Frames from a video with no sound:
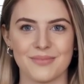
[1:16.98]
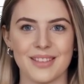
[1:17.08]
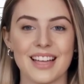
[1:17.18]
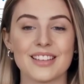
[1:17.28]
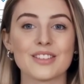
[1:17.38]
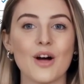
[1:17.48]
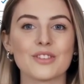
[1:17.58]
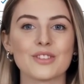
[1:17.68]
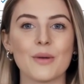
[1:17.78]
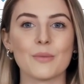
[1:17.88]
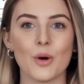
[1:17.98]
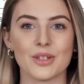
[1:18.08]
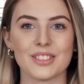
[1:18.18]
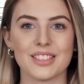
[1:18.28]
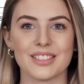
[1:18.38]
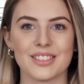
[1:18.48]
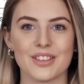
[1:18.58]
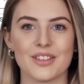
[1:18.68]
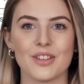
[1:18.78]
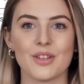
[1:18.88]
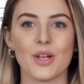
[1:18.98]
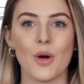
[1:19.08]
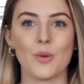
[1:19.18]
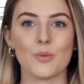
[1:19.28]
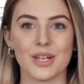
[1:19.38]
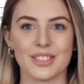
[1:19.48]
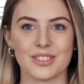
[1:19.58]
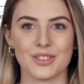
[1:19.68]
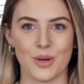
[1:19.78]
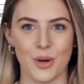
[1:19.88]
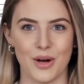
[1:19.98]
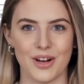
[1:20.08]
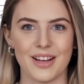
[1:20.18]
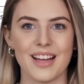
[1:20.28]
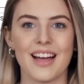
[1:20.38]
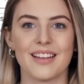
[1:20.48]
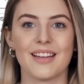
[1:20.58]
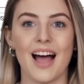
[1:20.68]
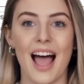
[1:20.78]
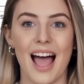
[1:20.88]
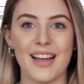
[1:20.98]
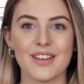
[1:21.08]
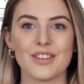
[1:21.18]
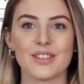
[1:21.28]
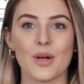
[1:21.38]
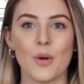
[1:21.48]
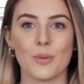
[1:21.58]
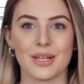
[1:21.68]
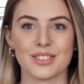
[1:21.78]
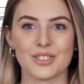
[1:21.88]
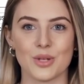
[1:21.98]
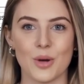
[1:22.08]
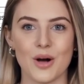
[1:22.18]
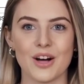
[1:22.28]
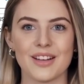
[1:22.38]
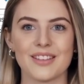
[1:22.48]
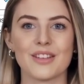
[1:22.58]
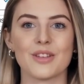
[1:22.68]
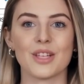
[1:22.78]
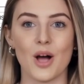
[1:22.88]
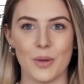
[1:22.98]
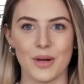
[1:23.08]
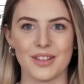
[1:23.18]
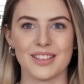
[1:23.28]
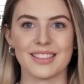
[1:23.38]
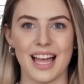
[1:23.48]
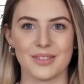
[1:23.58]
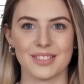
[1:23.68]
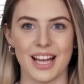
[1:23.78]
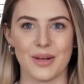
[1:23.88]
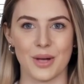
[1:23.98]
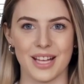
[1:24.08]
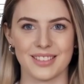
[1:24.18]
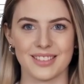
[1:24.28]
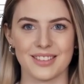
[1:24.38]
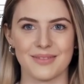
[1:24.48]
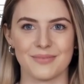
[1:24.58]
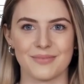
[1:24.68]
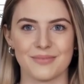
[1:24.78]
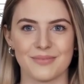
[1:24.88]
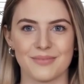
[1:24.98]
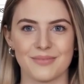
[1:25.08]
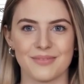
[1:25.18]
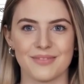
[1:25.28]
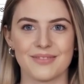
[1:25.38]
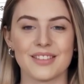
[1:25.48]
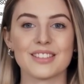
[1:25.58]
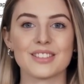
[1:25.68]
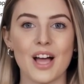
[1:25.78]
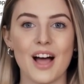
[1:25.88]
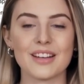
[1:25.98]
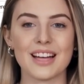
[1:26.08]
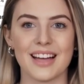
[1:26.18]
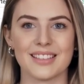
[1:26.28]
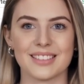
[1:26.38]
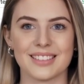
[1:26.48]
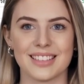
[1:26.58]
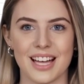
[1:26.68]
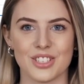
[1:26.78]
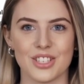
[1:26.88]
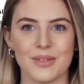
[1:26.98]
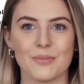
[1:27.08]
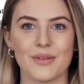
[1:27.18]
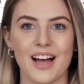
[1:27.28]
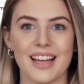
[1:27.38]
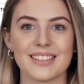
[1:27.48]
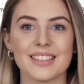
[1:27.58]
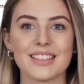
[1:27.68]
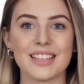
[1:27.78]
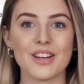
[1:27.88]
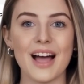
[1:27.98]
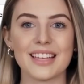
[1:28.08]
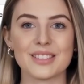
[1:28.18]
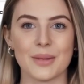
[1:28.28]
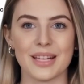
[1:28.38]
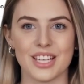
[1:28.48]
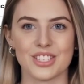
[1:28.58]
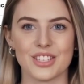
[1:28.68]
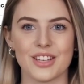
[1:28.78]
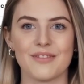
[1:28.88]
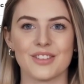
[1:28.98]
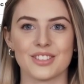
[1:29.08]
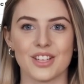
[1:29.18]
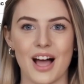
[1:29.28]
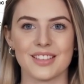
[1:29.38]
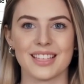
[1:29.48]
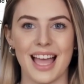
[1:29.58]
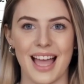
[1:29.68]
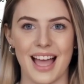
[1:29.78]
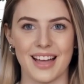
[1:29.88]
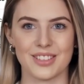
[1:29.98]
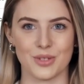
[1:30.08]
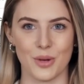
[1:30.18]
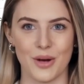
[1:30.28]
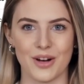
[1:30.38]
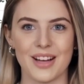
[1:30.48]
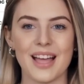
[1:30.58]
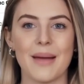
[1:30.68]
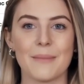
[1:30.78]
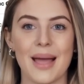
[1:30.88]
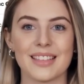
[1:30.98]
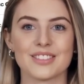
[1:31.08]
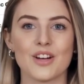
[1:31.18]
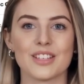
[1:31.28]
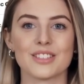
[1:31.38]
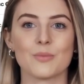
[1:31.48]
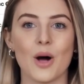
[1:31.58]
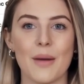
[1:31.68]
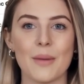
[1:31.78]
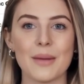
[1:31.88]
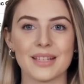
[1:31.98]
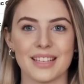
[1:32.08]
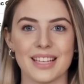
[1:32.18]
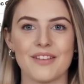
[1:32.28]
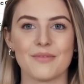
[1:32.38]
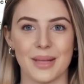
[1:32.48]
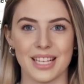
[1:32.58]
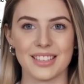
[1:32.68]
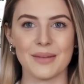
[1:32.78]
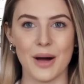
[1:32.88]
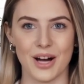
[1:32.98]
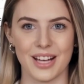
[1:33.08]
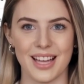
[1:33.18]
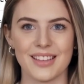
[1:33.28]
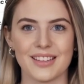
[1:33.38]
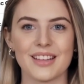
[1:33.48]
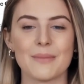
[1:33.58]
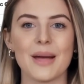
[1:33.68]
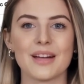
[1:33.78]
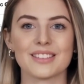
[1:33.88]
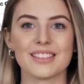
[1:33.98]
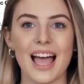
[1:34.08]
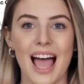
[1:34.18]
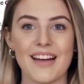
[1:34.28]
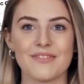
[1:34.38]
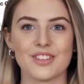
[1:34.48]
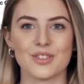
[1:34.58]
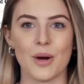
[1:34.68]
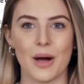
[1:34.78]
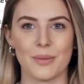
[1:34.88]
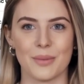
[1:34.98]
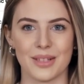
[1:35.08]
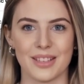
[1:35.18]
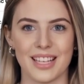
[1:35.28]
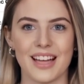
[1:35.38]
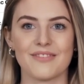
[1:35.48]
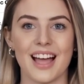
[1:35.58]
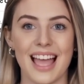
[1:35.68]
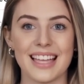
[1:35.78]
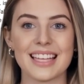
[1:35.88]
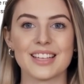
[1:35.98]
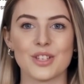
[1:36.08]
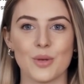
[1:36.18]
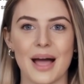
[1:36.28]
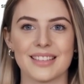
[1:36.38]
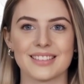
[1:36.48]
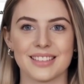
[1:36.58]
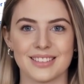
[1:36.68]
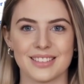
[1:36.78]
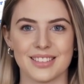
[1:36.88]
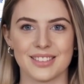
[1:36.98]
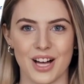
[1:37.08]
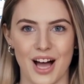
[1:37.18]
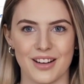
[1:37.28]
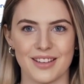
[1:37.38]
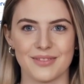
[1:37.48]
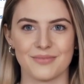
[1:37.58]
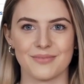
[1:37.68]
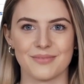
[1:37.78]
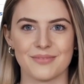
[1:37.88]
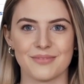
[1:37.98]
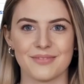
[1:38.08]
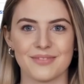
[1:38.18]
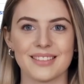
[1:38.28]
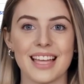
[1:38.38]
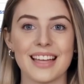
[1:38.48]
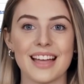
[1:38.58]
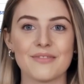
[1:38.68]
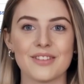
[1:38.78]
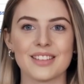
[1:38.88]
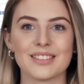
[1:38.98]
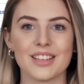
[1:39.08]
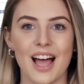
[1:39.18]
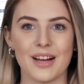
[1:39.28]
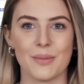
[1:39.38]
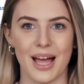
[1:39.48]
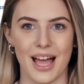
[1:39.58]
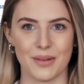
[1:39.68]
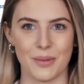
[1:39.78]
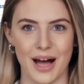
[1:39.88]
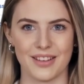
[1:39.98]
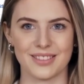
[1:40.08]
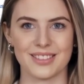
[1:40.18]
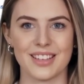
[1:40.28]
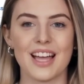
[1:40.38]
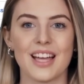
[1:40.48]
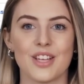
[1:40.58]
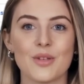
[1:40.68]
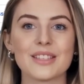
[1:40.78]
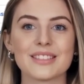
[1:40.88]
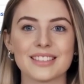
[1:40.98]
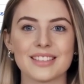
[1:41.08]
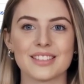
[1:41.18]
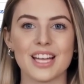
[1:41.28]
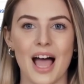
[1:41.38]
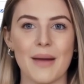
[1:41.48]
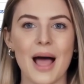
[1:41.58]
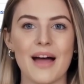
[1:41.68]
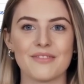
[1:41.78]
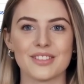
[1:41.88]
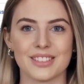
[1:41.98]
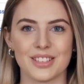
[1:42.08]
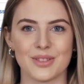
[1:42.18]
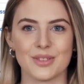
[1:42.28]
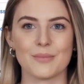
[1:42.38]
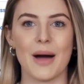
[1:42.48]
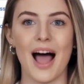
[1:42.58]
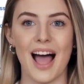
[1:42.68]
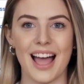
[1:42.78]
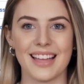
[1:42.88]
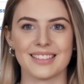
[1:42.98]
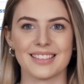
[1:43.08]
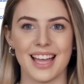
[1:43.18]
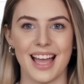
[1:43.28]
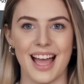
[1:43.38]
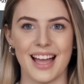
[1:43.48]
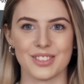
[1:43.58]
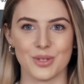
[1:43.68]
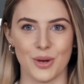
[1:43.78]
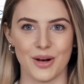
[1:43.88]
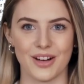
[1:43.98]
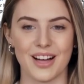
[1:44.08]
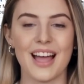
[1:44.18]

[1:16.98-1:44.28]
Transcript: It is also important to consider the low-risk score. The higher the low-risk score, the lower the downside risk. The stock analysis section provides a clear explanation of the stock's AI score, based on its probability of beating the market compared to the average probability of any U.S.-listed stock. Danelfin is not a black box. You can see the top alpha signals behind the AI score,